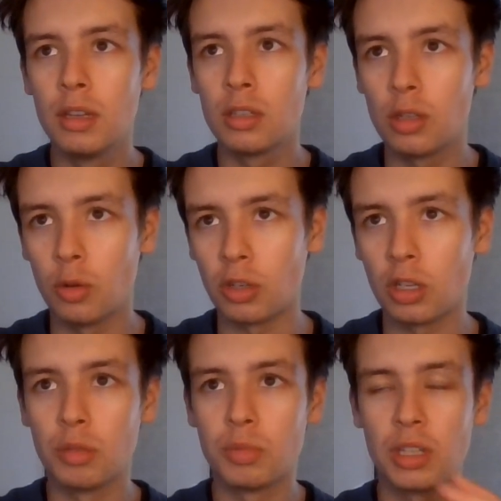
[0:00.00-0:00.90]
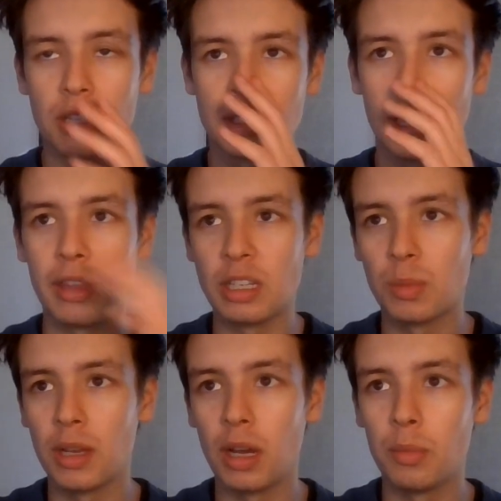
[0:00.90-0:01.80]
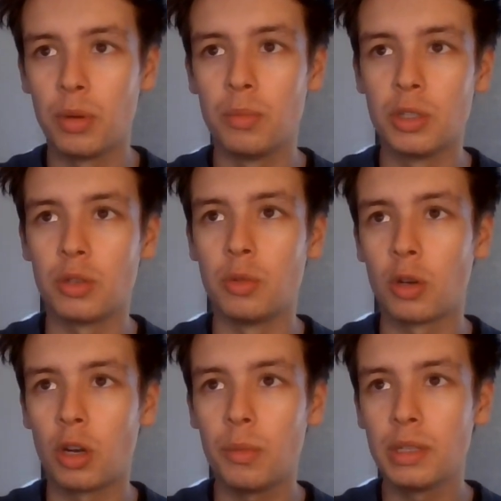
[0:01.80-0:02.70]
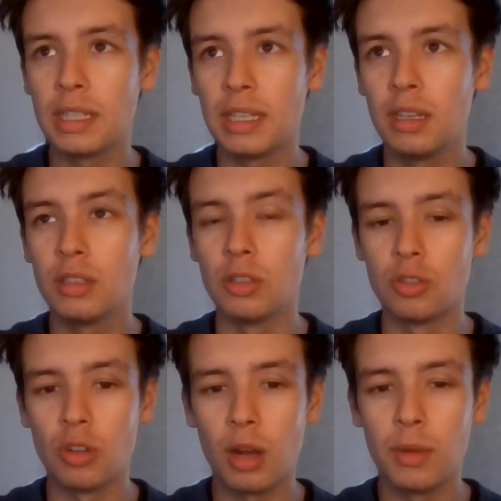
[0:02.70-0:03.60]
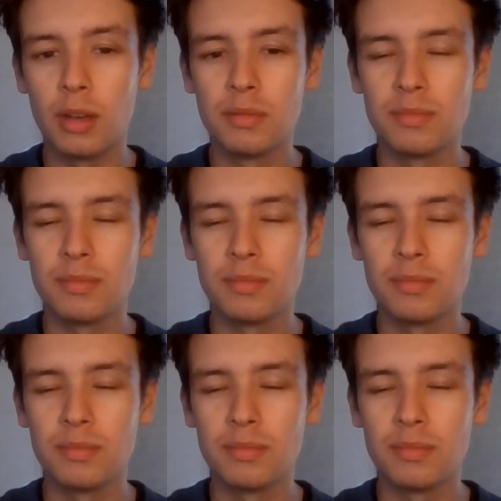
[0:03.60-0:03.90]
Golden Globes does that. They split up musical or comedy to drama.